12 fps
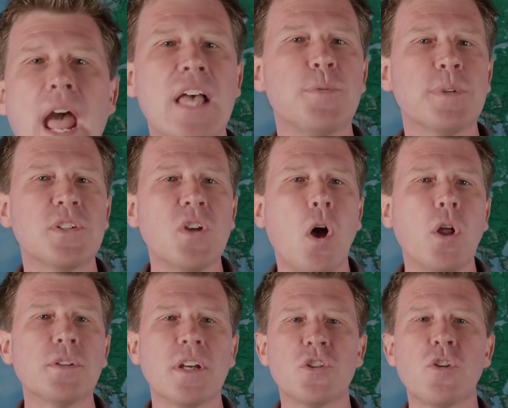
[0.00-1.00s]
As a
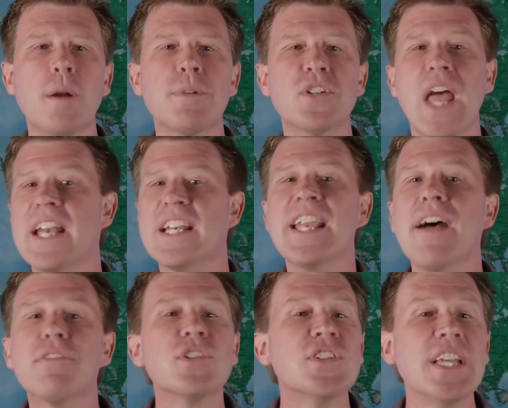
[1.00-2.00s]
result, astronomers had
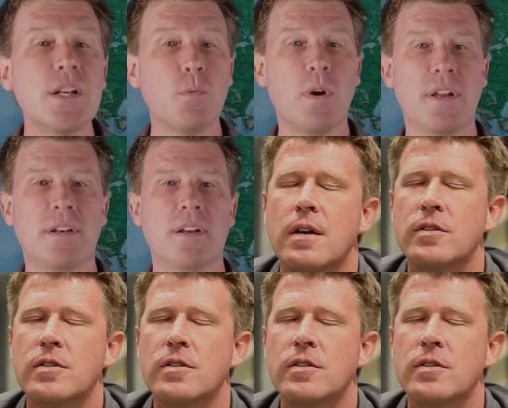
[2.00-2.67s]
never seen one.